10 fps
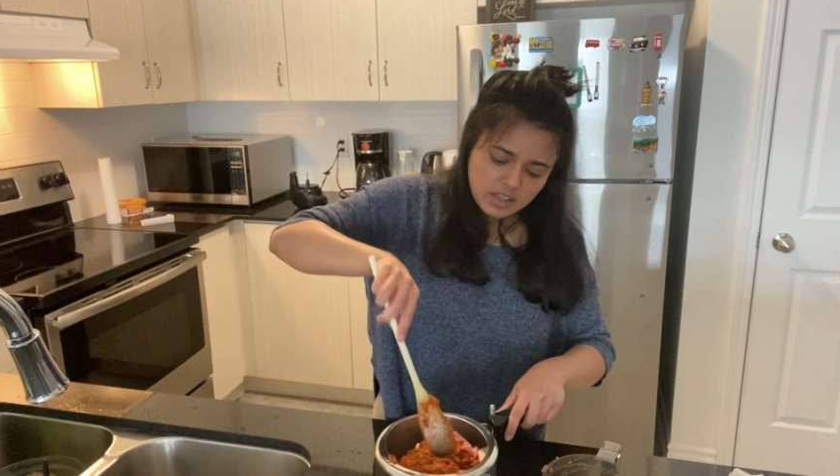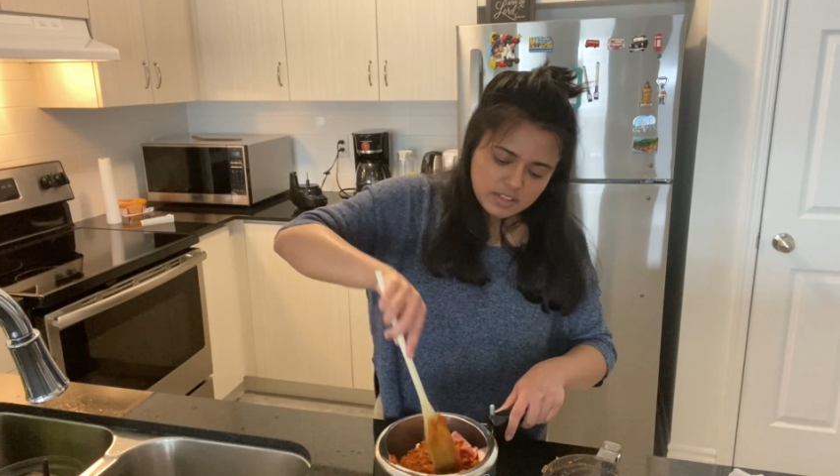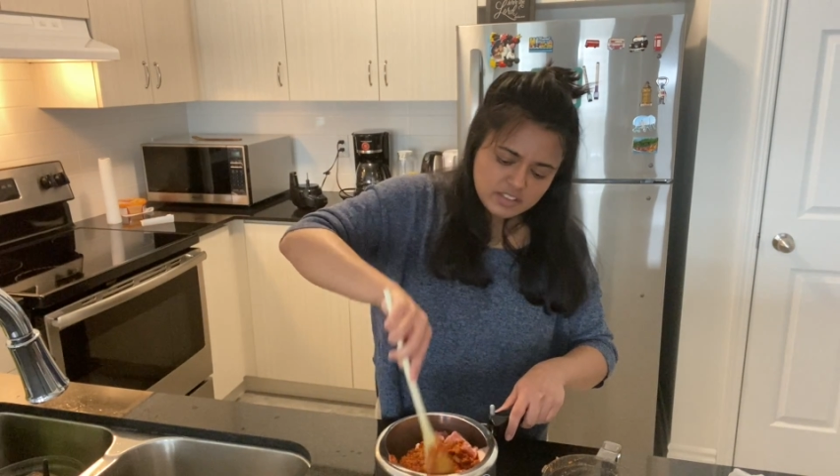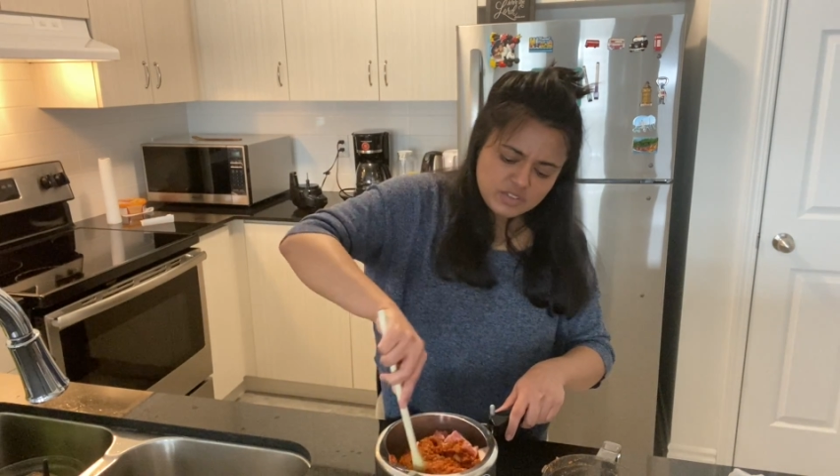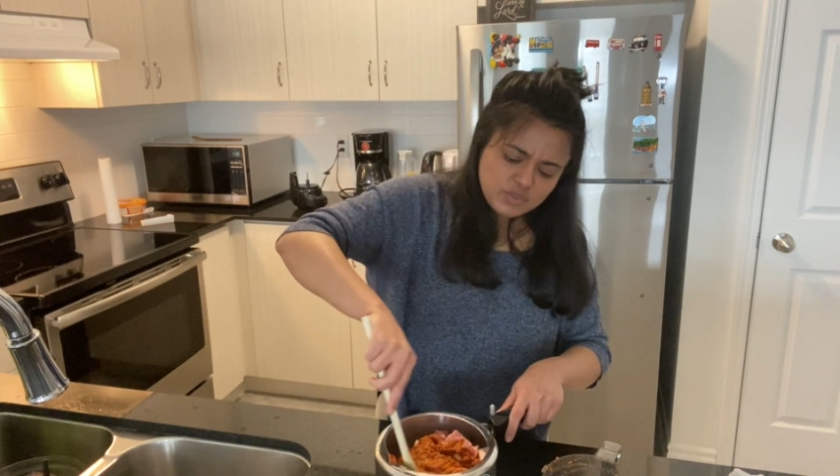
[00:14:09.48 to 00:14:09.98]

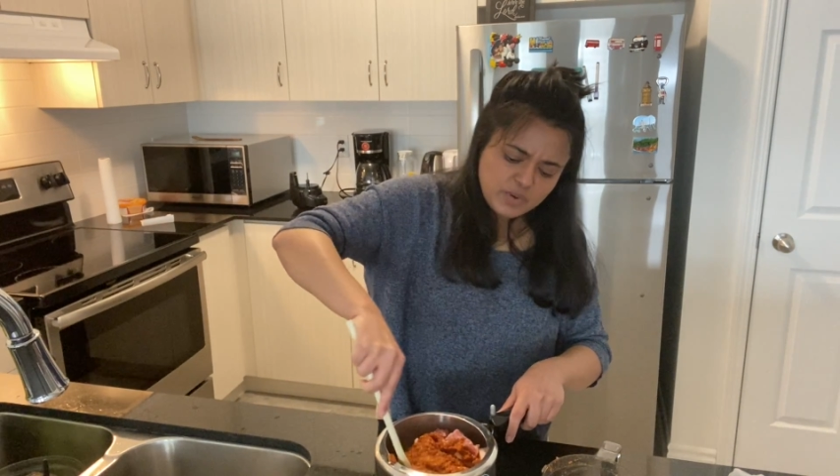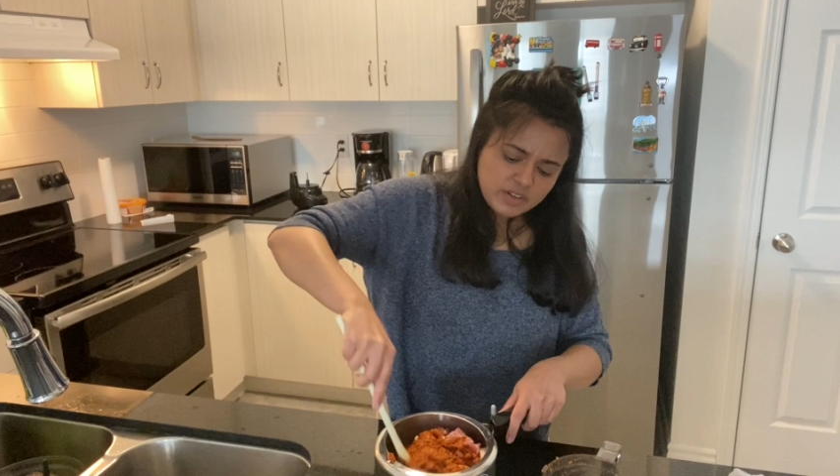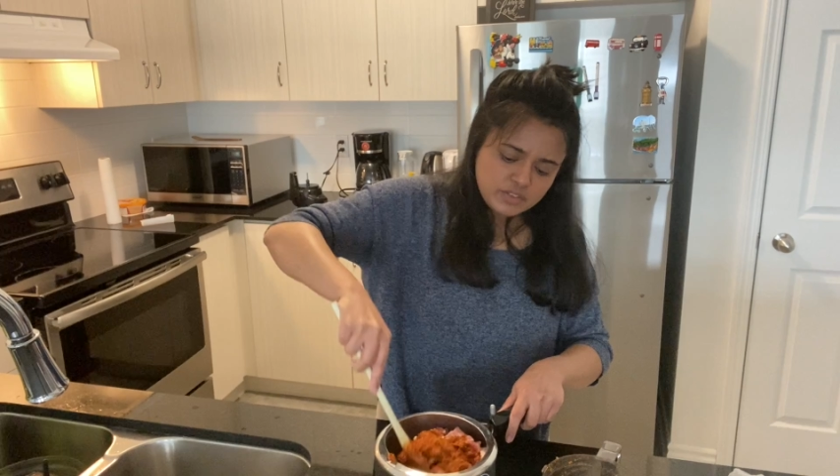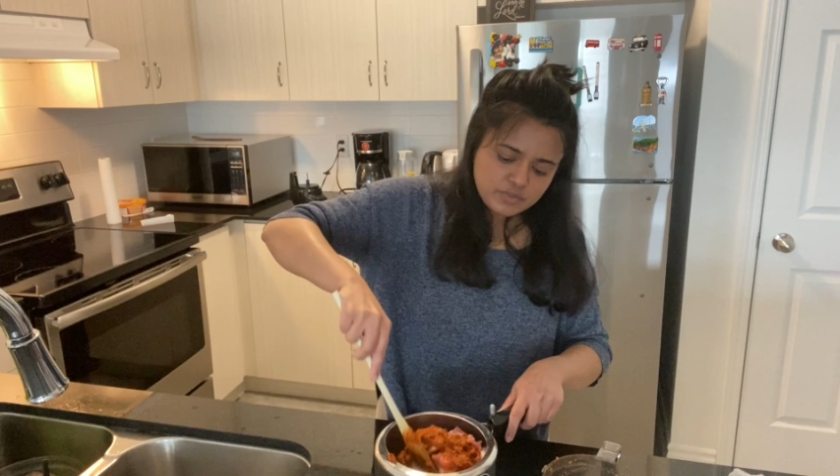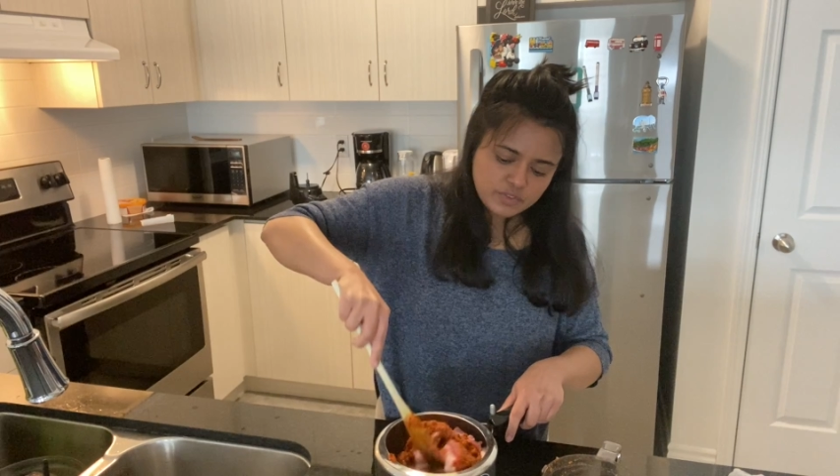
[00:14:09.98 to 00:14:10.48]
This was one
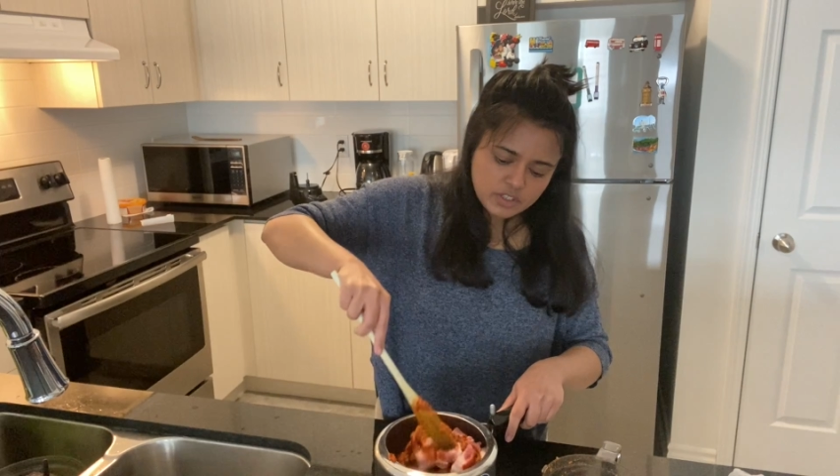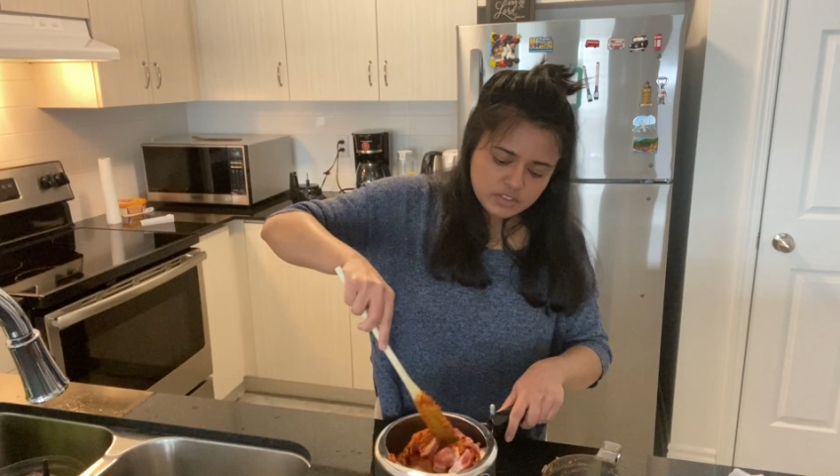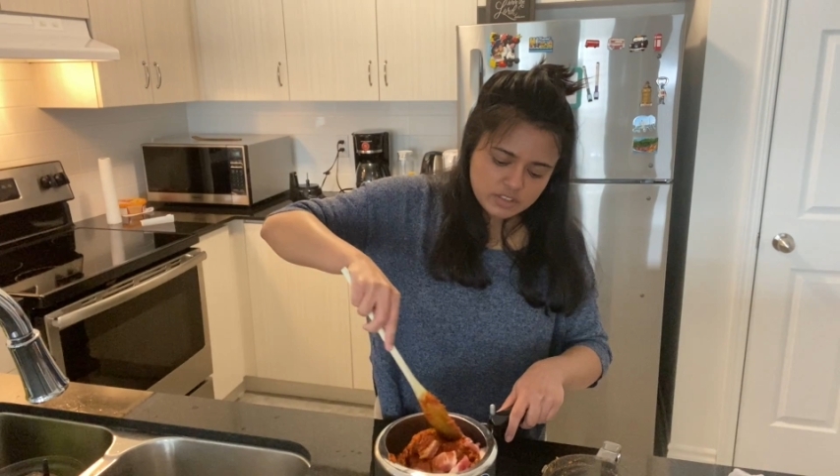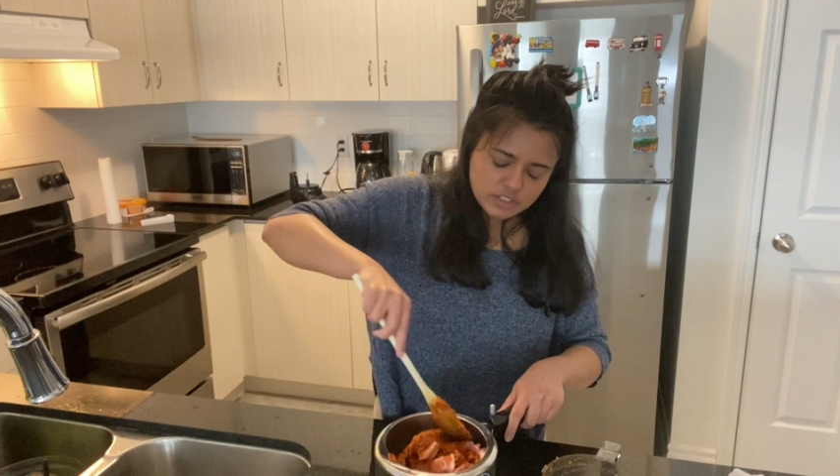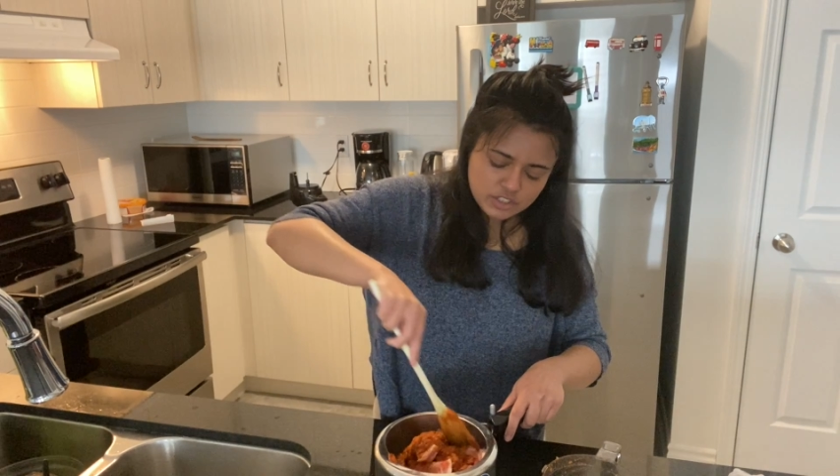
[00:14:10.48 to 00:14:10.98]
of the
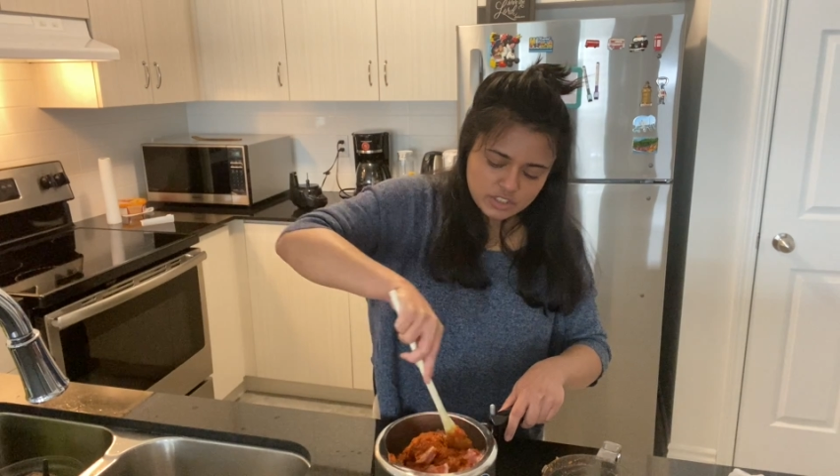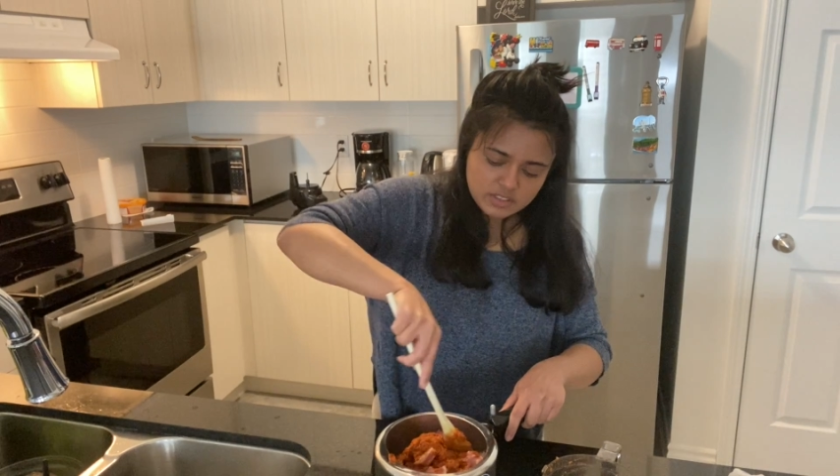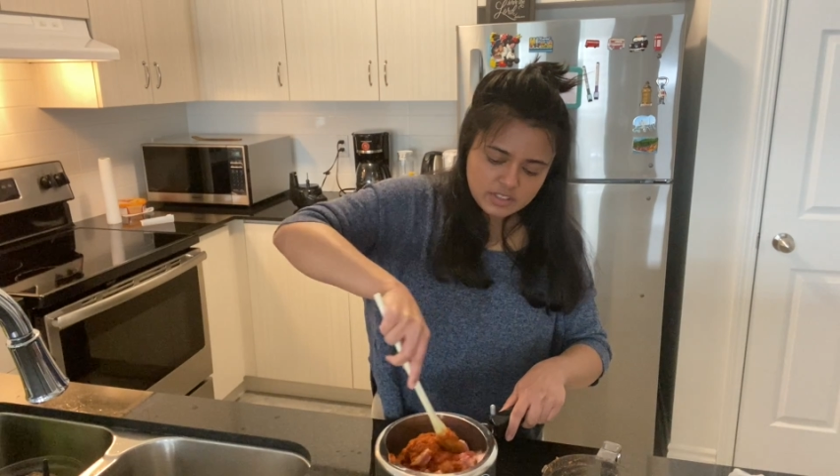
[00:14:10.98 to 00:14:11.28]
first dishes